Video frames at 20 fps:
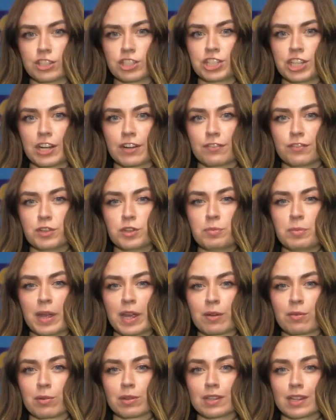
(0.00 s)
and Share Food
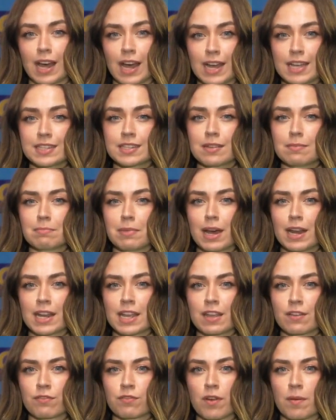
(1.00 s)
Bank relies on
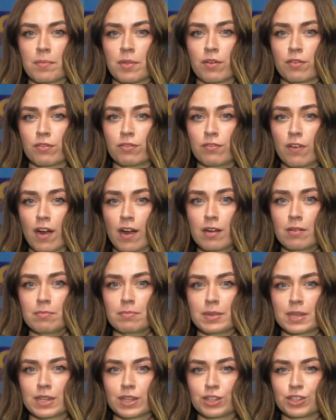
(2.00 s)
money from the Farm
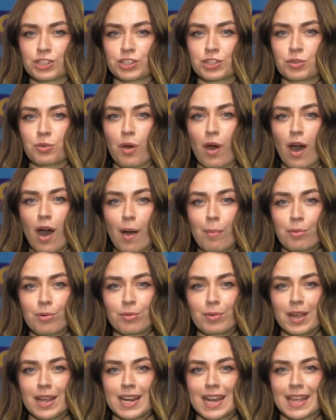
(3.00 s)
Bill to
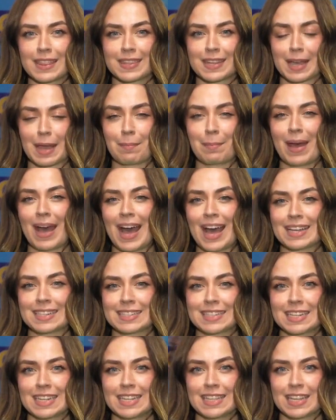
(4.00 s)
operate at the
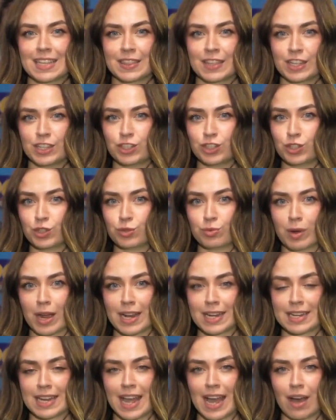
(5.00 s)
capacity that they do
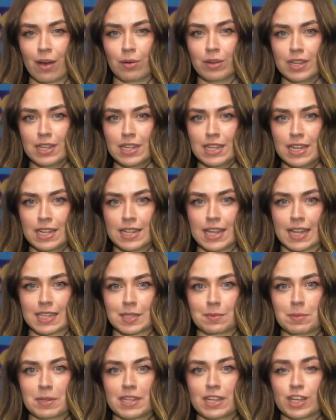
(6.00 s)
right now.
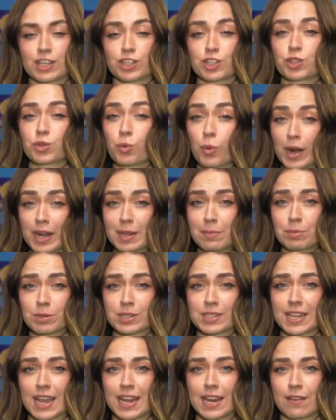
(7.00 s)
That's because
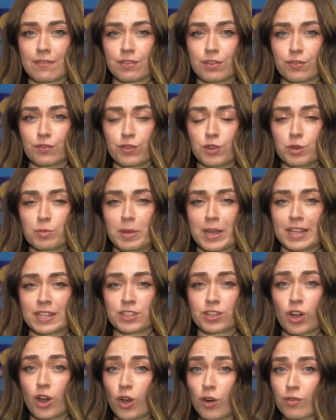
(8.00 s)
20% of the food
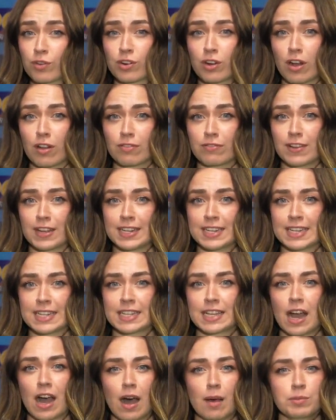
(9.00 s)
bank's overall funding
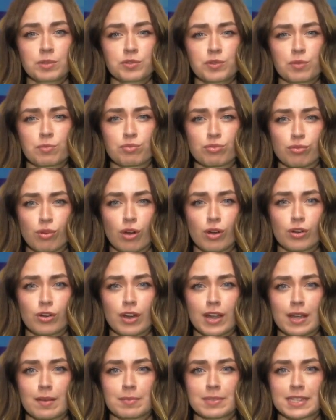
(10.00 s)
comes from
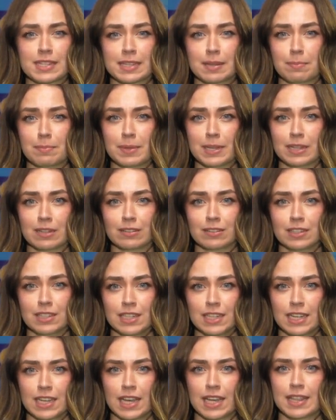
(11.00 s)
programs in the bill,
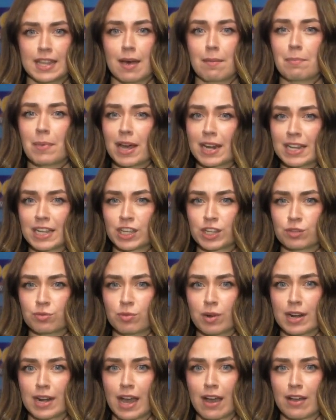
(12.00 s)
and that money could
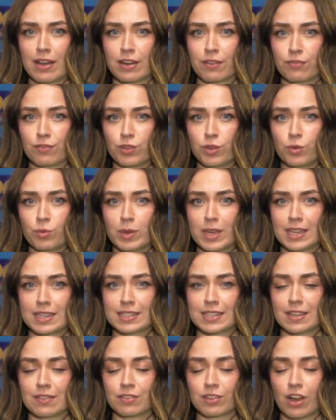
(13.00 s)
run out in a few
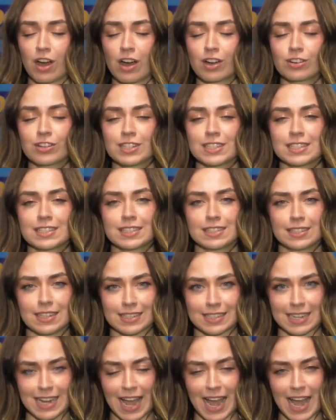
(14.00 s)
weeks if Congress
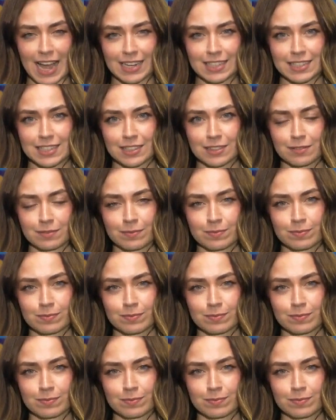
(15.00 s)
doesn't act.